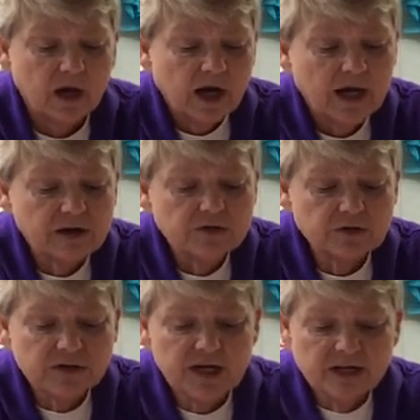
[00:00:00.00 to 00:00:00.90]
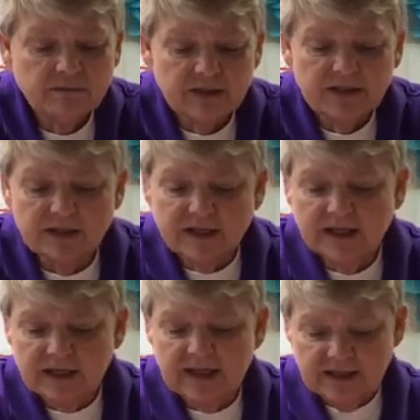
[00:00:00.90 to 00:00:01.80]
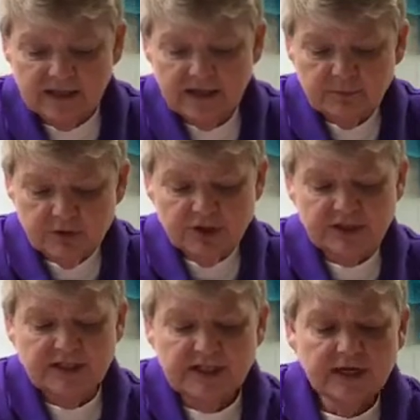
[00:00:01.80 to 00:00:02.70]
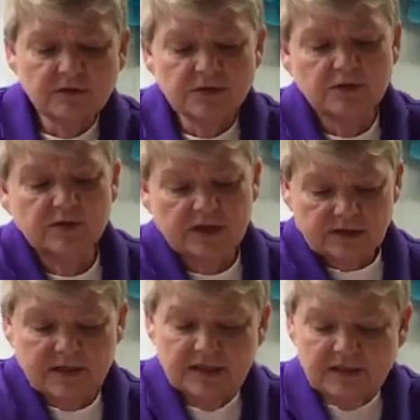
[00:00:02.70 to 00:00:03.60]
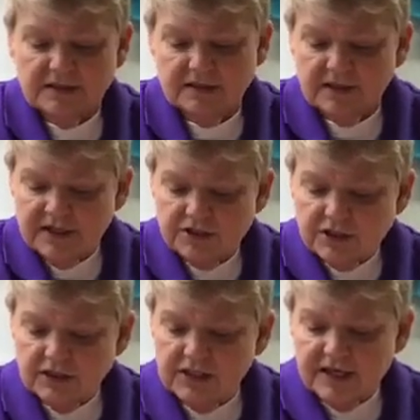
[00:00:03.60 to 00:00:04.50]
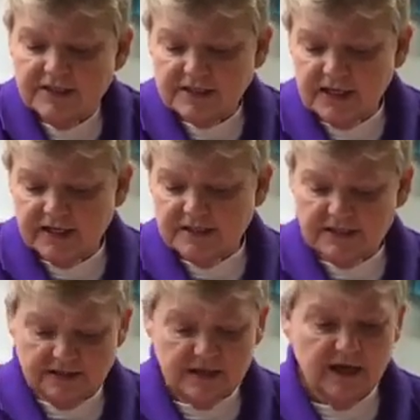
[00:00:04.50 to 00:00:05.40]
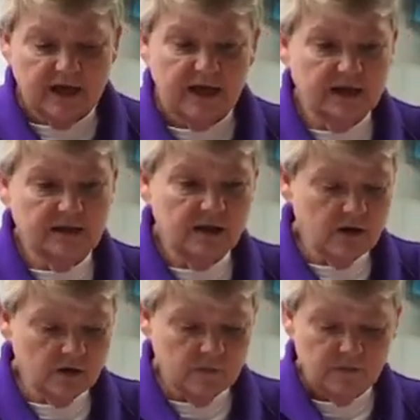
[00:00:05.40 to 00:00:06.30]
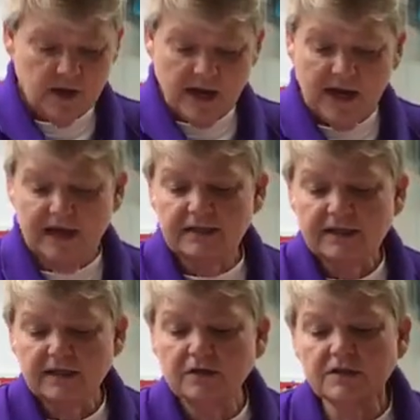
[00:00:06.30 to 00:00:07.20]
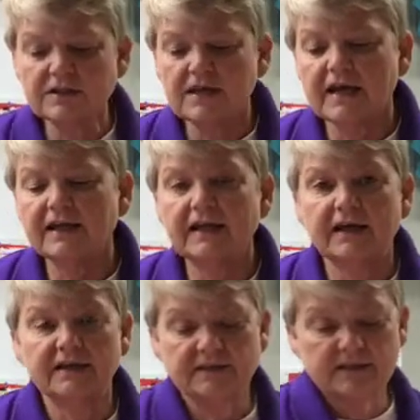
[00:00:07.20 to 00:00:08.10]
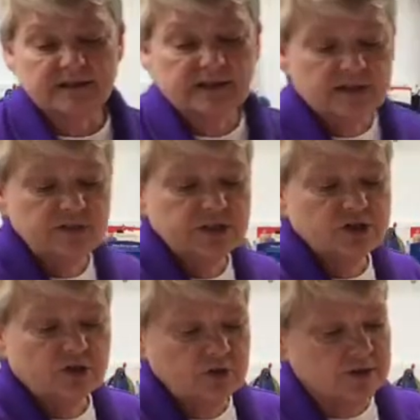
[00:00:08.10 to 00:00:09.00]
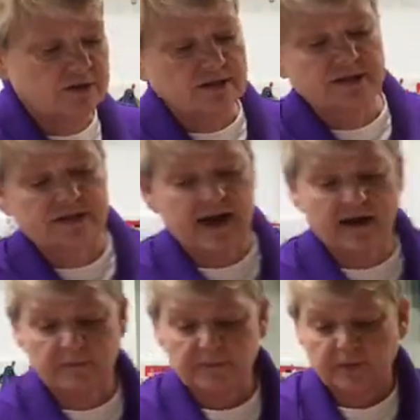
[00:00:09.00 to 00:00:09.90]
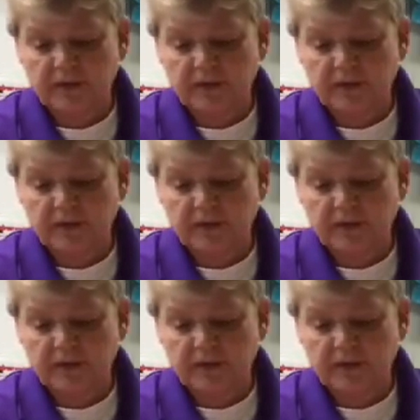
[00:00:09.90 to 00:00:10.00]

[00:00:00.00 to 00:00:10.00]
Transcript: I also take a minute and I push it down so that the insulation lays nice and low. And here is that end. Let me show you this now.